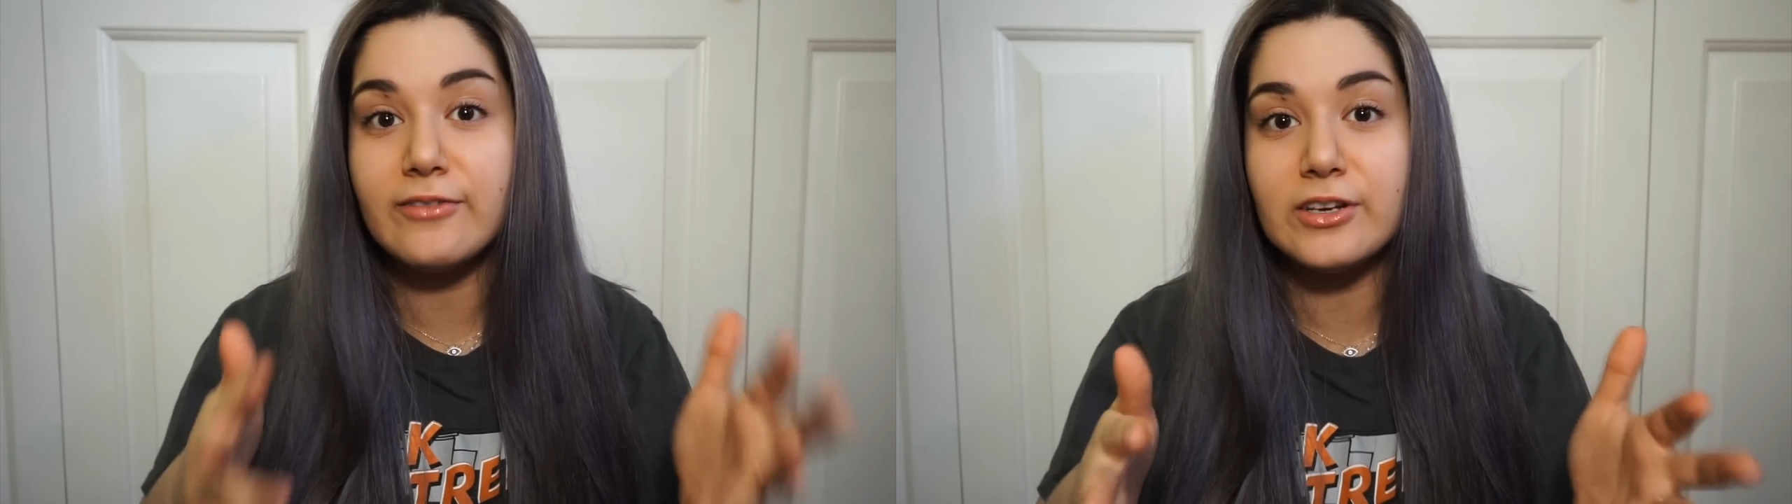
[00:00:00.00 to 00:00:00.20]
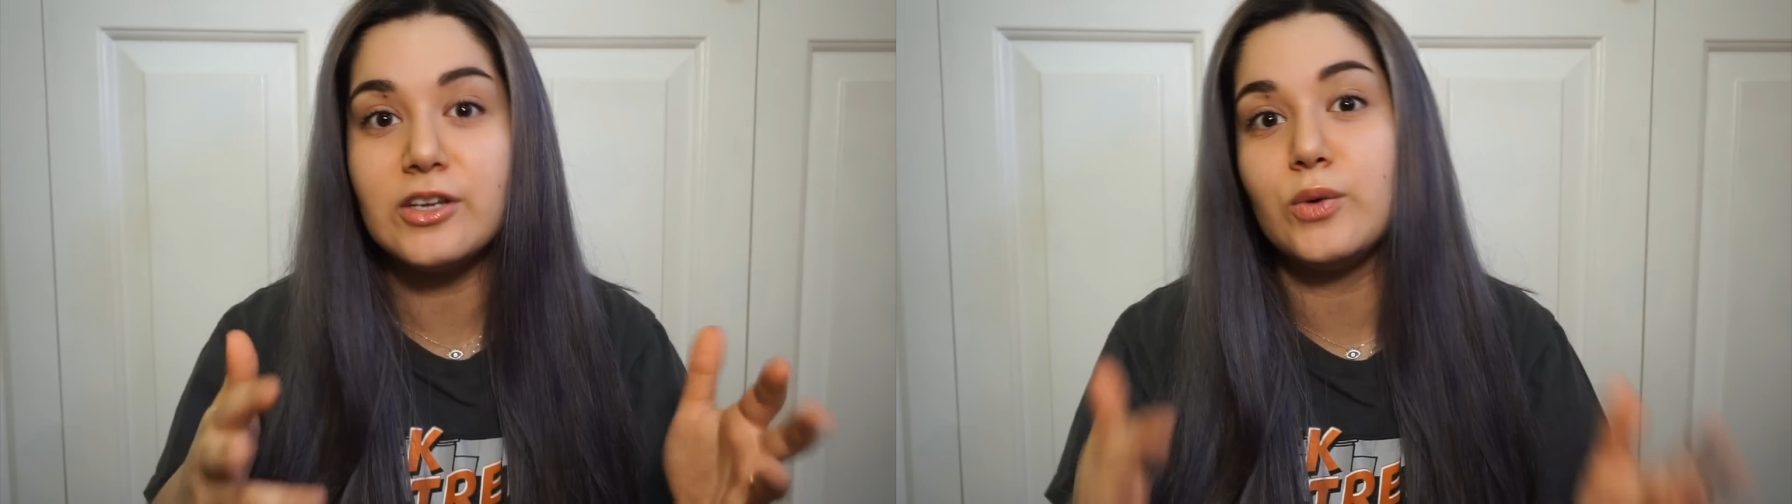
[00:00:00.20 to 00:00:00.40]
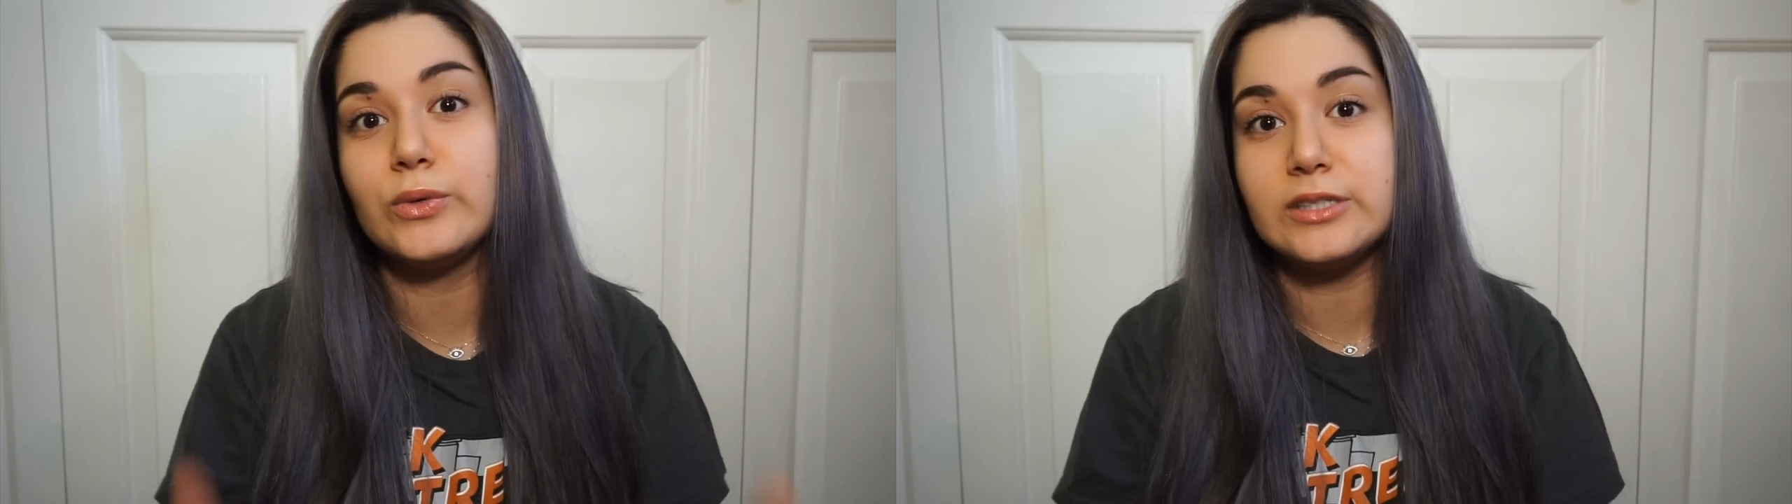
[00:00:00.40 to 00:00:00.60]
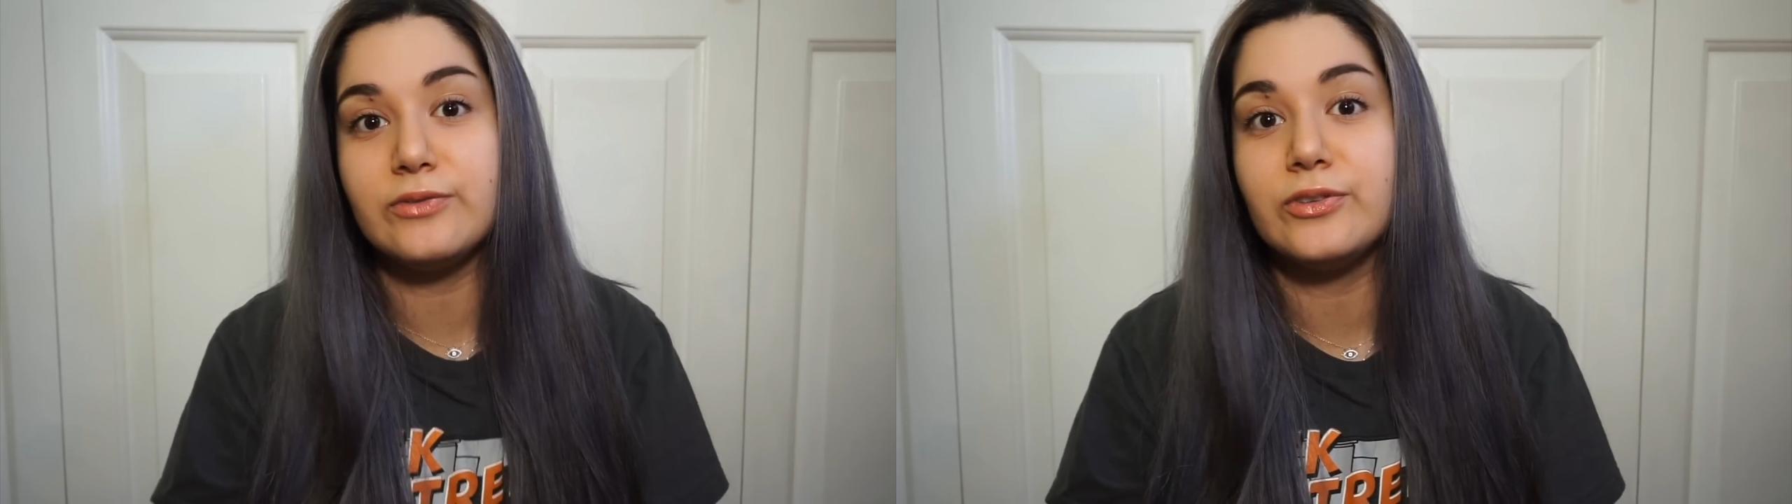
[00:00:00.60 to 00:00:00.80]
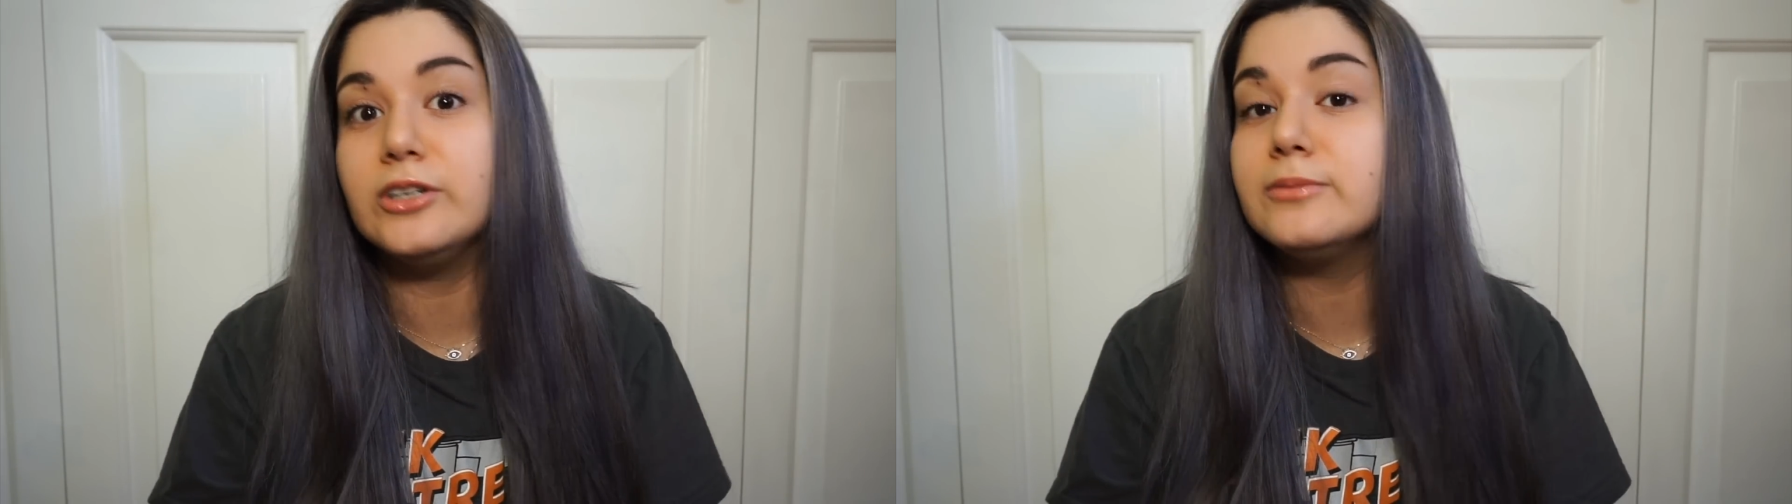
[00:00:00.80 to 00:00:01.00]
video was
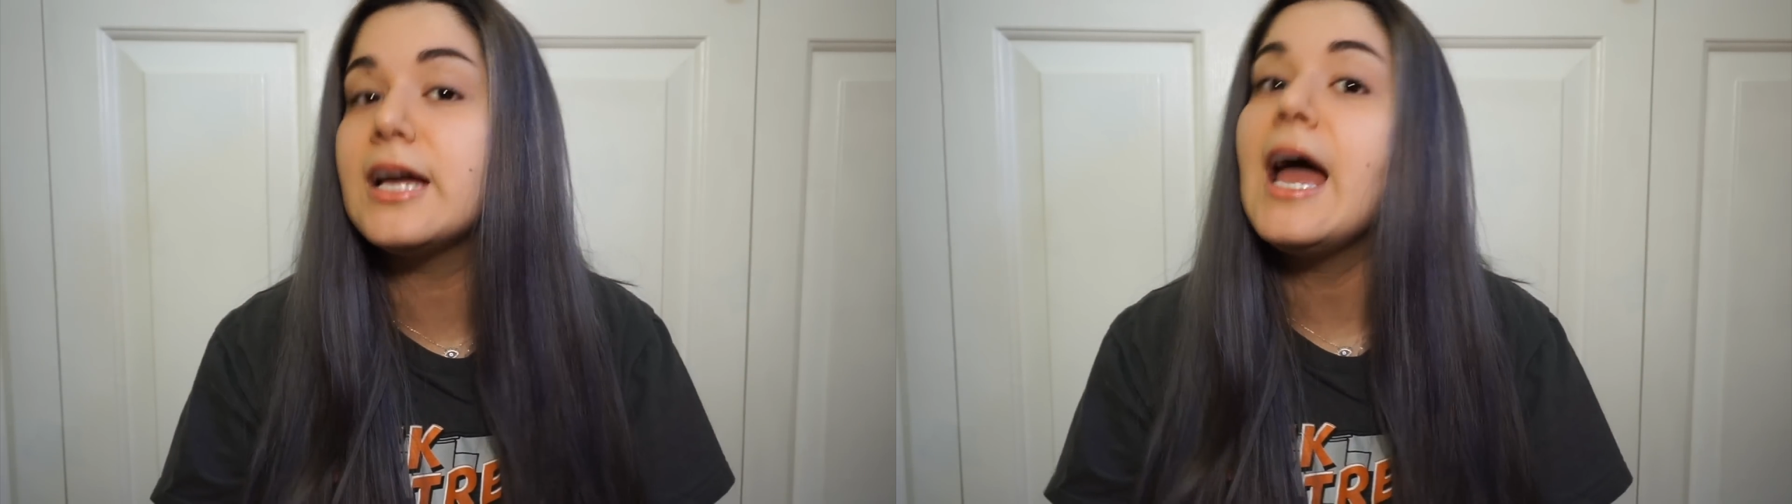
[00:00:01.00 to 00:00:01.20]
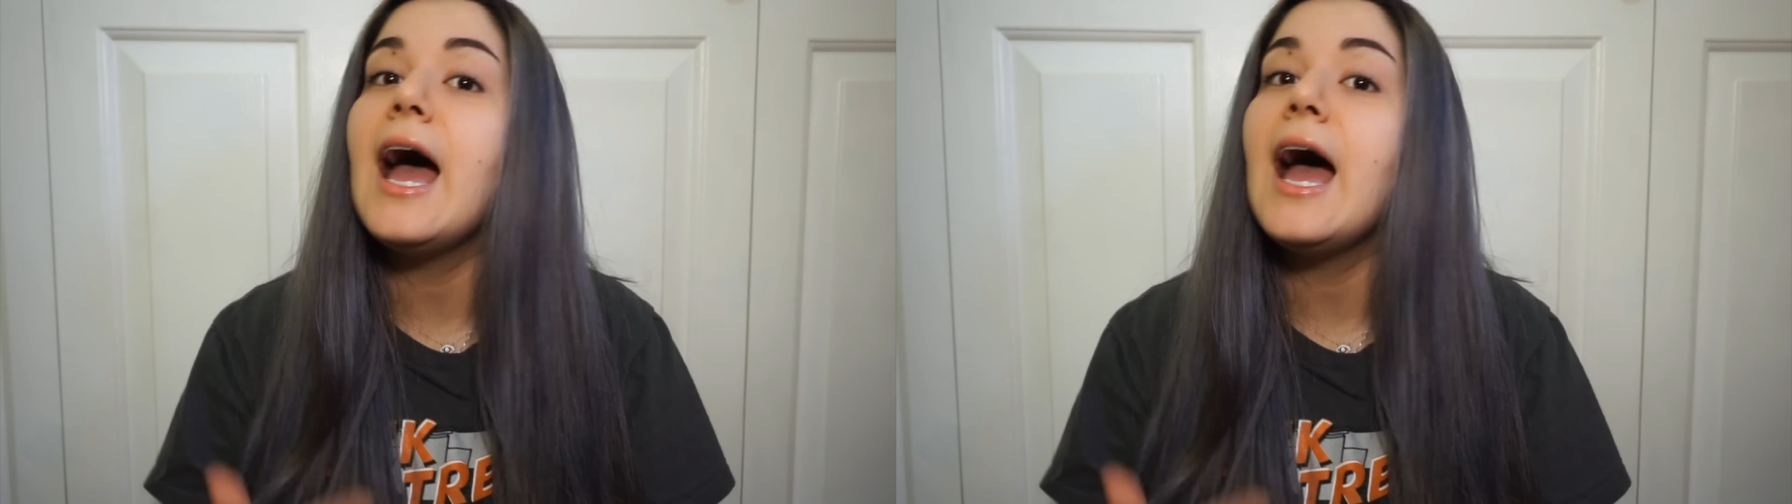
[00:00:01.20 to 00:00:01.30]
filmed,